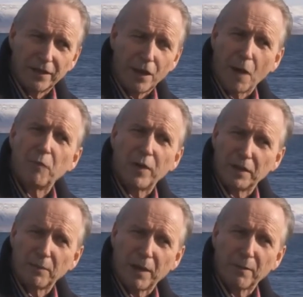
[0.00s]
the
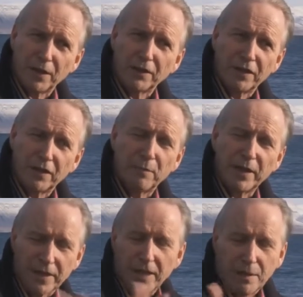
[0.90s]
upwelling magma underneath the
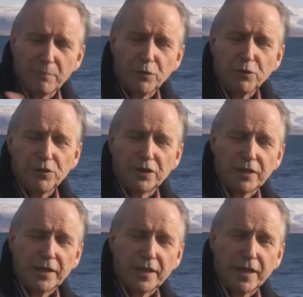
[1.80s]
plate produces
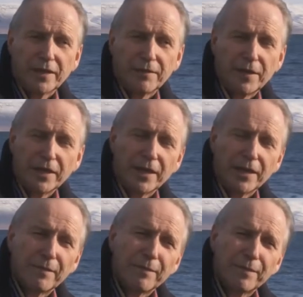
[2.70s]
the, uh, the uh,